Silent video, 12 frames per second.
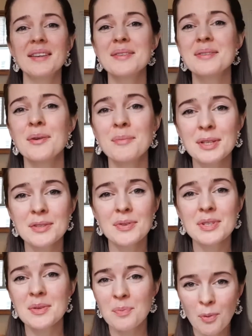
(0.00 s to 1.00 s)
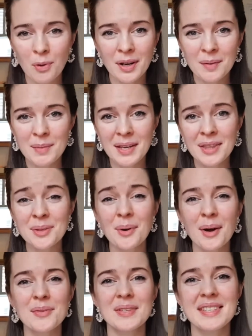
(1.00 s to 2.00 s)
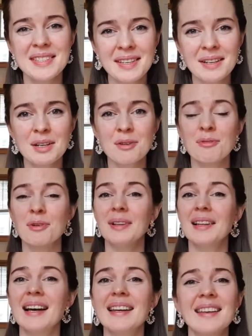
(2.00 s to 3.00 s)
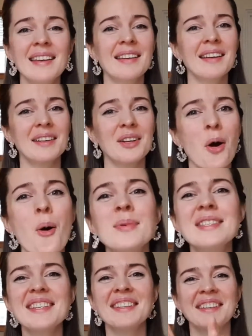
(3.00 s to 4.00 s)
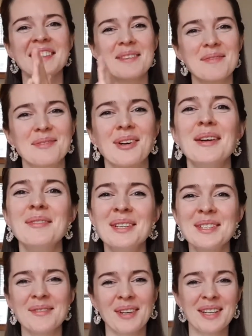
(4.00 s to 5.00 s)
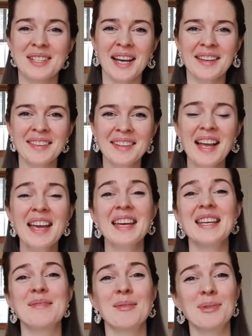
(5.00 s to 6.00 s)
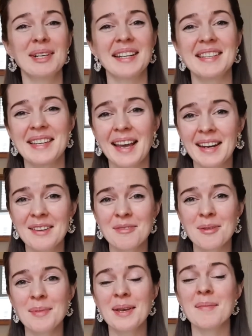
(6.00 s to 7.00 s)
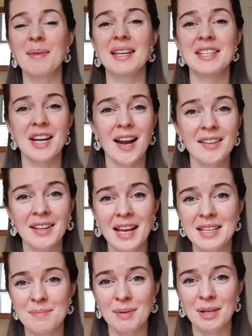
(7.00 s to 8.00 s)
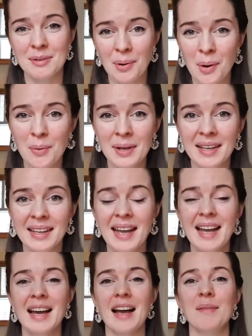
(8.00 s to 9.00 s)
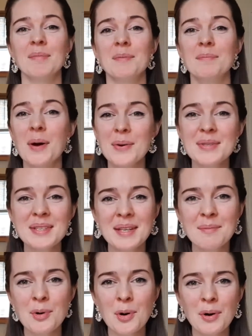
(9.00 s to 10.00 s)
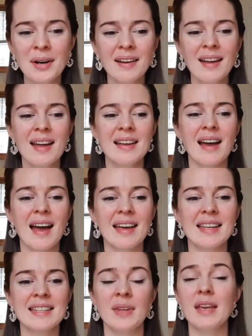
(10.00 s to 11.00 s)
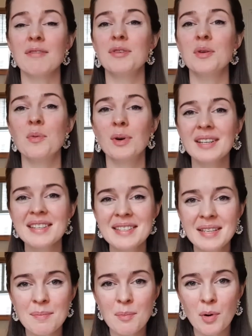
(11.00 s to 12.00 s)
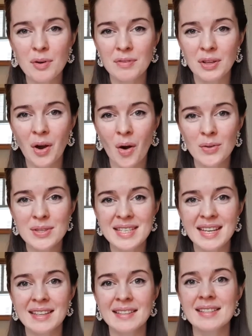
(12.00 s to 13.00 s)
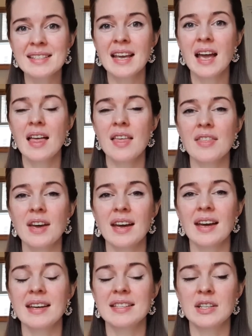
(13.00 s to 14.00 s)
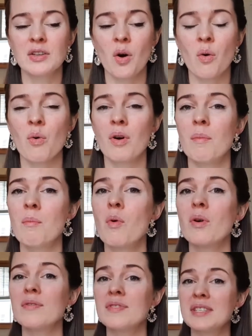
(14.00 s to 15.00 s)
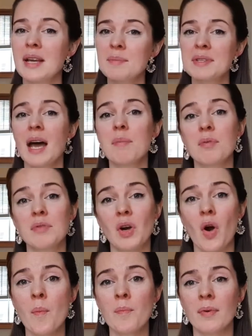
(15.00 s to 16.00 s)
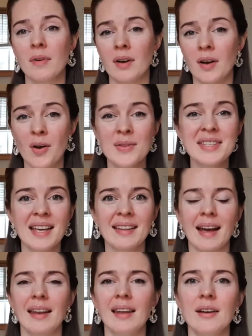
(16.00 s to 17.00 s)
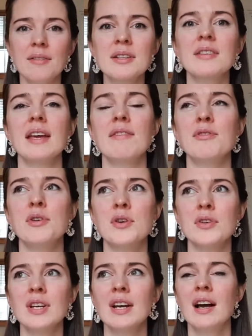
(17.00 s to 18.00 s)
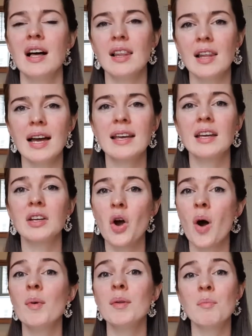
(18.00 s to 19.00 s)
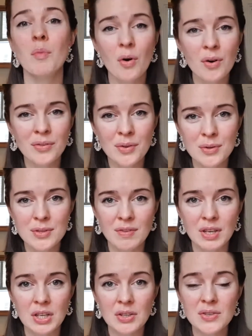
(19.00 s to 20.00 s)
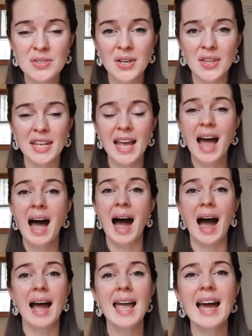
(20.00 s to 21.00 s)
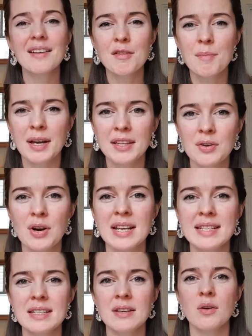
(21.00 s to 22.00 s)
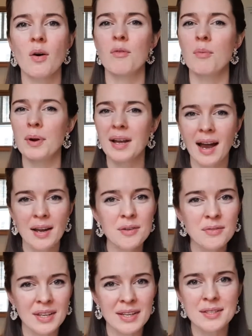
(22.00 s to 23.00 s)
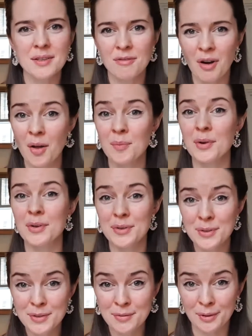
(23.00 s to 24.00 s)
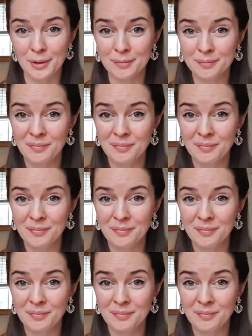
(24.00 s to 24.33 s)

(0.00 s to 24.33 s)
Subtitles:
you so much for supporting me throughout this year, for liking and commenting and subscribing to my channel. It's been really exciting for me. My channel has been growing. I've been posting more. And if you want to see more of the content that, or more of some type of the content, I'd love it if you could like and comment more on those videos so that I have a better idea of what kind of things you found more useful.